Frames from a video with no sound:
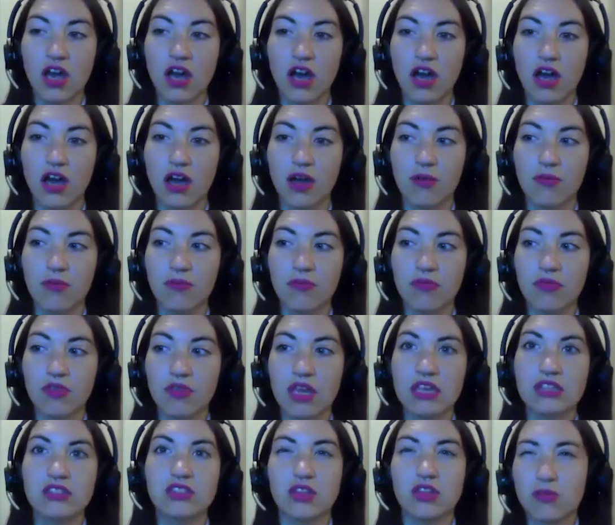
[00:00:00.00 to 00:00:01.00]
Um,
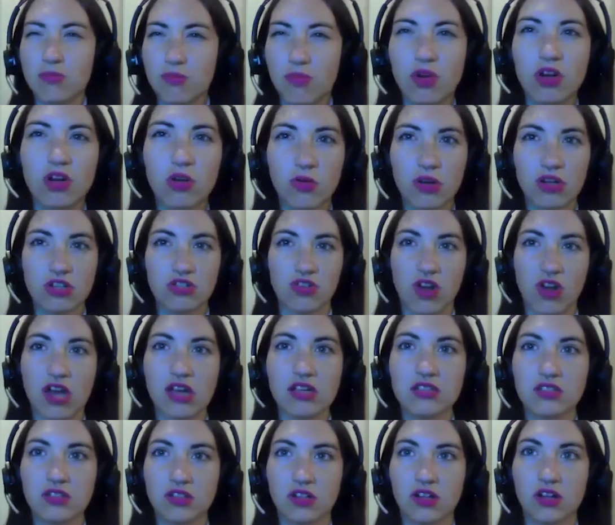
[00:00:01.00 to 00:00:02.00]
yeah. Is there more to
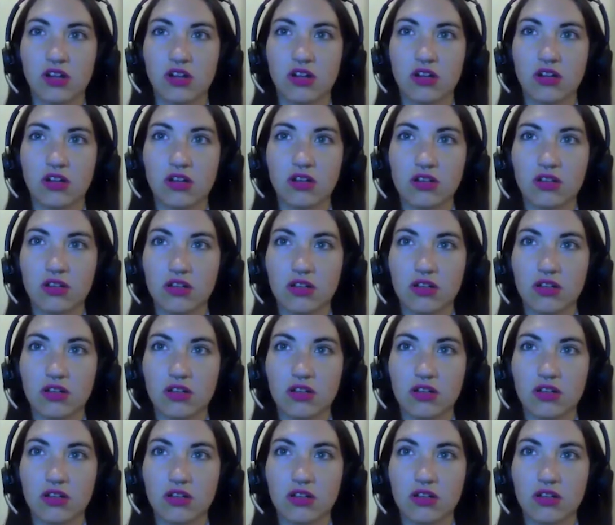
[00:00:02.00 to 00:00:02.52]
address or